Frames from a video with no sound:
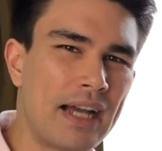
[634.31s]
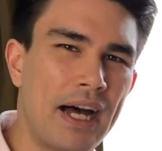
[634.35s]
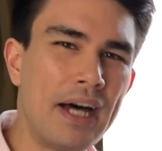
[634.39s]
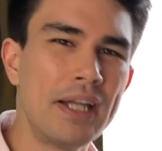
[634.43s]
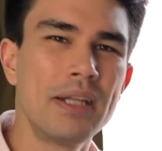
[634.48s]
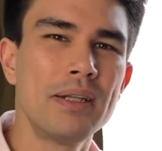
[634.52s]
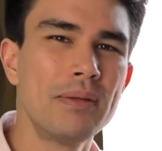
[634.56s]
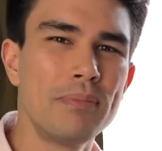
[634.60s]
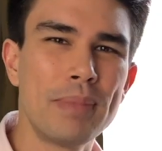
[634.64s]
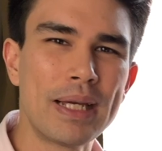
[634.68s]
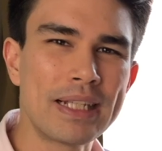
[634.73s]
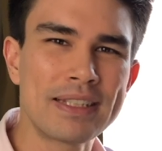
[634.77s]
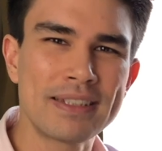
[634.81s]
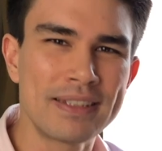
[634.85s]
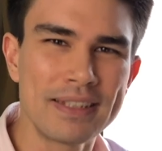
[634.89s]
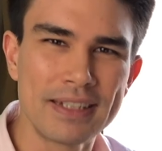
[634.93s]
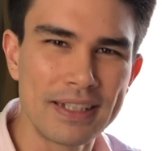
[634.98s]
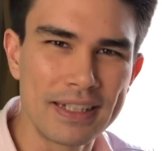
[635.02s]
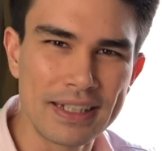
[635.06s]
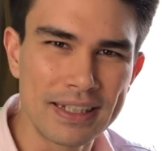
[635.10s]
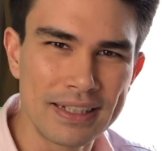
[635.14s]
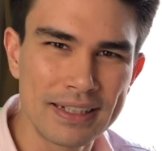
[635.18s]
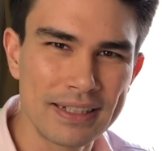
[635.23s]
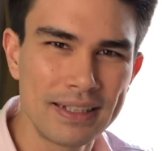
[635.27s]

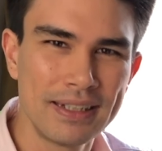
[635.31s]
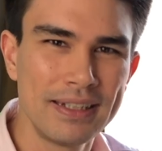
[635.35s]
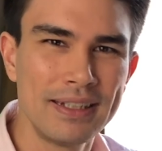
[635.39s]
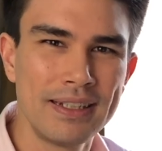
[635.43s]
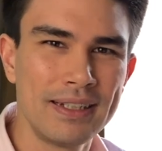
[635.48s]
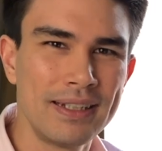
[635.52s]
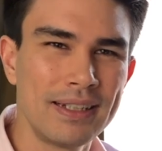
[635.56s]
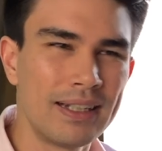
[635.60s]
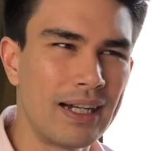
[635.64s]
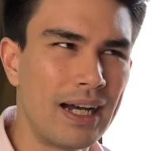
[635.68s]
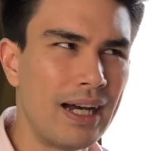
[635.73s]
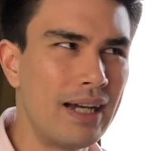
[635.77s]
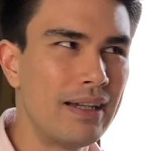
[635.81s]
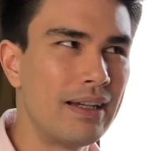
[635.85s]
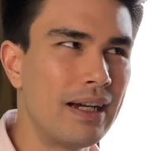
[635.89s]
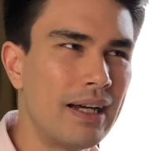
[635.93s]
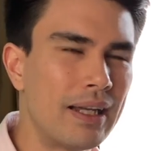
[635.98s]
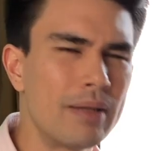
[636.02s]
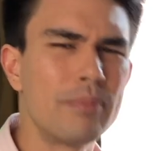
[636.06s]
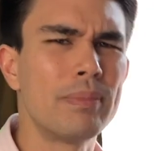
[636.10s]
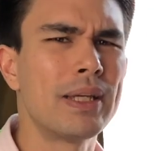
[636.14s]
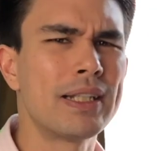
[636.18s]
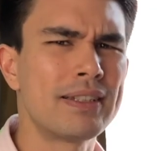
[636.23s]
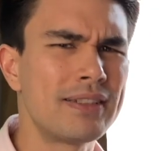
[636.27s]
unmessy.
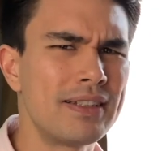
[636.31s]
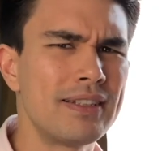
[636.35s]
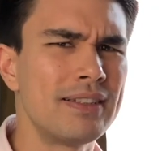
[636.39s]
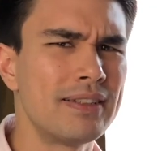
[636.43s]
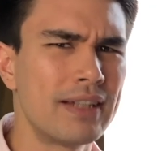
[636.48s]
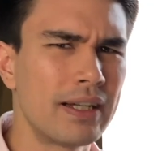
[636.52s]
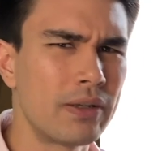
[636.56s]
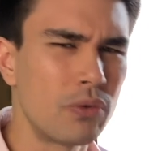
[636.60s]
Unmessy is not a